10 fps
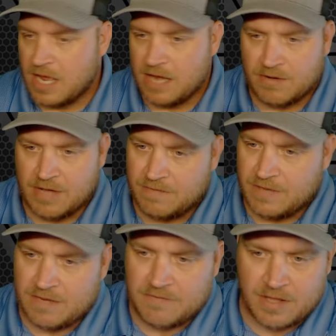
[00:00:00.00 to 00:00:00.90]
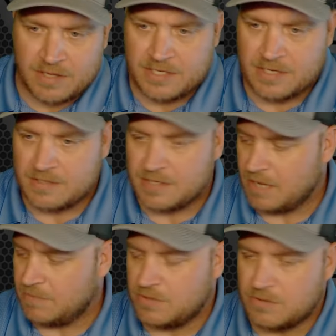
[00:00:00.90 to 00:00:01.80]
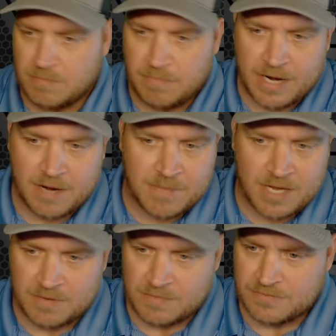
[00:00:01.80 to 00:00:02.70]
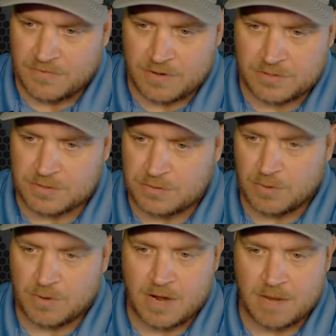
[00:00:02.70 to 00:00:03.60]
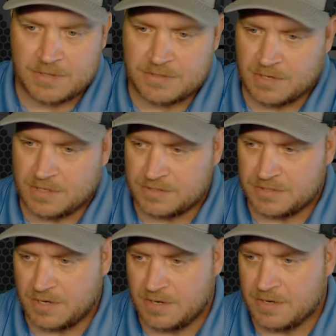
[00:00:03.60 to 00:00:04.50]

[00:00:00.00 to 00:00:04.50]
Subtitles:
don't have any volunteer time, you're doing bare minimum as far as school requirements are concerned,